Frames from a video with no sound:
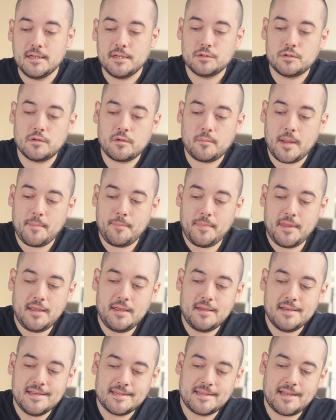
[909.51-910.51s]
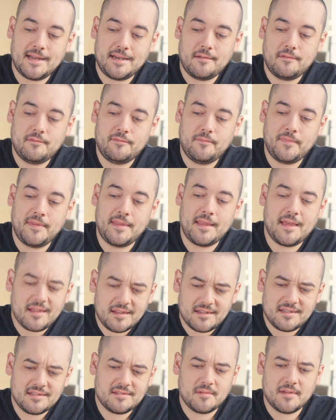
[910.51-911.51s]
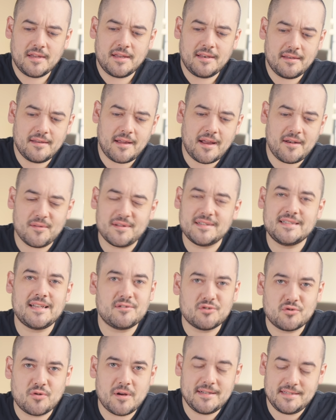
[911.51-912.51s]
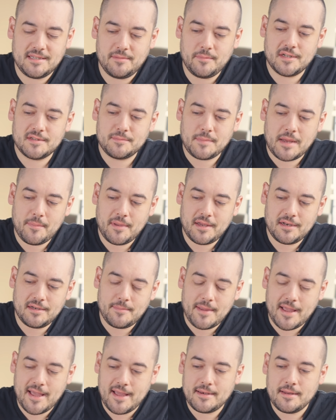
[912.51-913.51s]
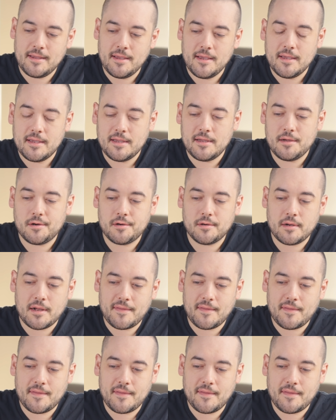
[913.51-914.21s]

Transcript: So there might be kind of, and I know this sounds crazy, but it's popping into my head here.